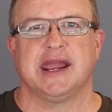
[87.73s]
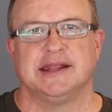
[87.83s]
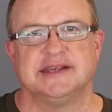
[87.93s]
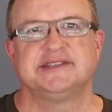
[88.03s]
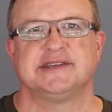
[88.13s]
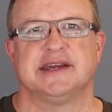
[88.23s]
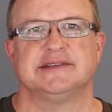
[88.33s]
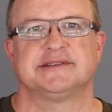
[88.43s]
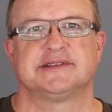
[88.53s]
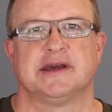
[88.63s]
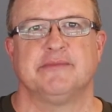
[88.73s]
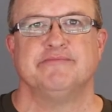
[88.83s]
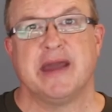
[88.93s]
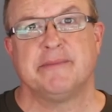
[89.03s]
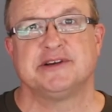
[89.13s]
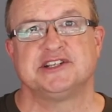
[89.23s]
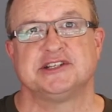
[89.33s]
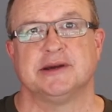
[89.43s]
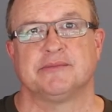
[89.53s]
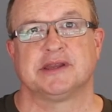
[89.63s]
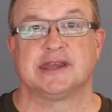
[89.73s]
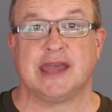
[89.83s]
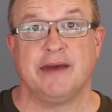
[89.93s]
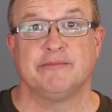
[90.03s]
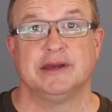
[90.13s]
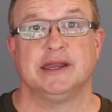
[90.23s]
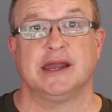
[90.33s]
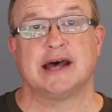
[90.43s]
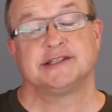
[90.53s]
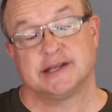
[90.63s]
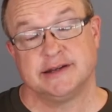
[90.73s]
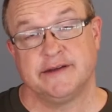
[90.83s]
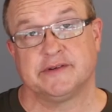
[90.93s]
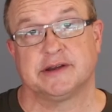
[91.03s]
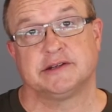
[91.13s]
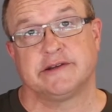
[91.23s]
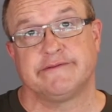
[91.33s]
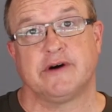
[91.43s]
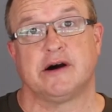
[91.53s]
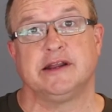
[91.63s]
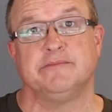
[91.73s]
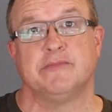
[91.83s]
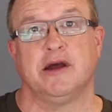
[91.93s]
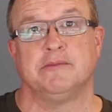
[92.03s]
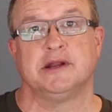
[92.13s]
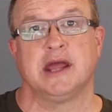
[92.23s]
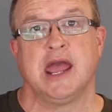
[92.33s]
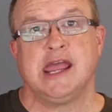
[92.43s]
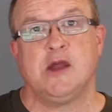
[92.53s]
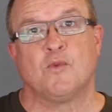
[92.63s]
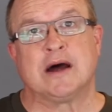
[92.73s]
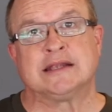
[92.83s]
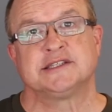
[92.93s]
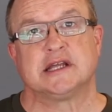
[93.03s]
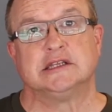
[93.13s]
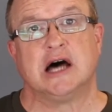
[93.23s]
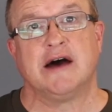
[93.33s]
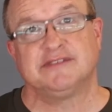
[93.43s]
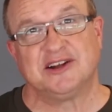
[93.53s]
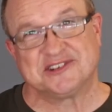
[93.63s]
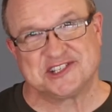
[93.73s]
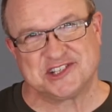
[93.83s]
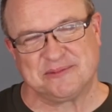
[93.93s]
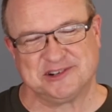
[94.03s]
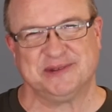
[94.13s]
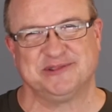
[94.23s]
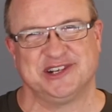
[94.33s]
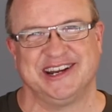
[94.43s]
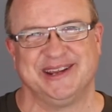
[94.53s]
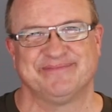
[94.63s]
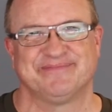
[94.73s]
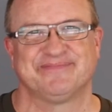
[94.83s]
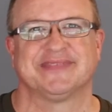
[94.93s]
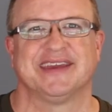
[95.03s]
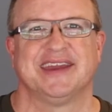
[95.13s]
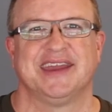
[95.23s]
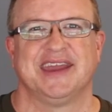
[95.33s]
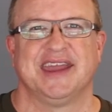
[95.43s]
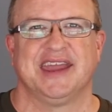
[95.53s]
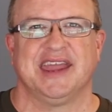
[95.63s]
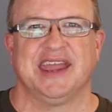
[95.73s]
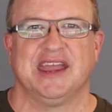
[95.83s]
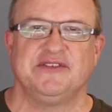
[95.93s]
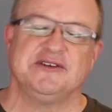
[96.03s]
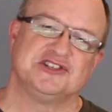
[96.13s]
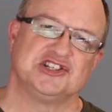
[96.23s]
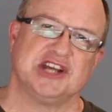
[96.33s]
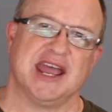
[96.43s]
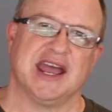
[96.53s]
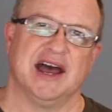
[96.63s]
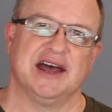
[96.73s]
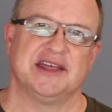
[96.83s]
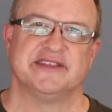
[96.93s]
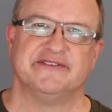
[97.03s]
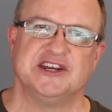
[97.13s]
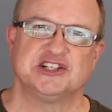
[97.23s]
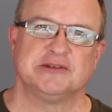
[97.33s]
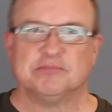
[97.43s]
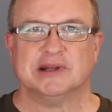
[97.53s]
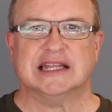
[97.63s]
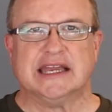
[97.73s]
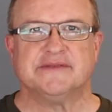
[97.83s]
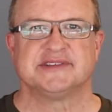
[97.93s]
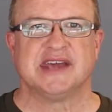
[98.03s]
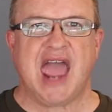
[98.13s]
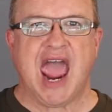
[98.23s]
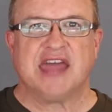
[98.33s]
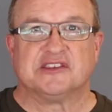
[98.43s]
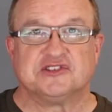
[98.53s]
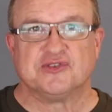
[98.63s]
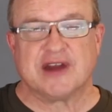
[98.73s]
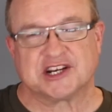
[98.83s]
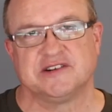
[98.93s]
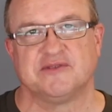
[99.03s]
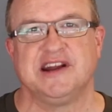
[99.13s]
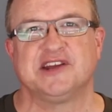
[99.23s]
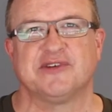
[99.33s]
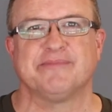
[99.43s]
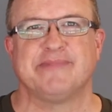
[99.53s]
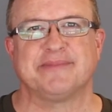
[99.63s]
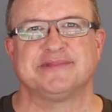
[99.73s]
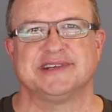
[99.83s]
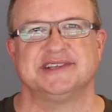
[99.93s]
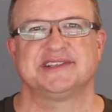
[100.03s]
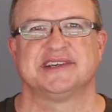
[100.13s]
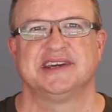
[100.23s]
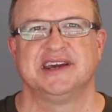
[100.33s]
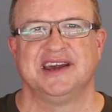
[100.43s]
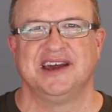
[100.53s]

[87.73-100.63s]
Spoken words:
In this sense, membership can be a significant defining moment in one's lifelong discipleship journey. If you share the vision, beliefs, and the direction of Reedy Creek Baptist,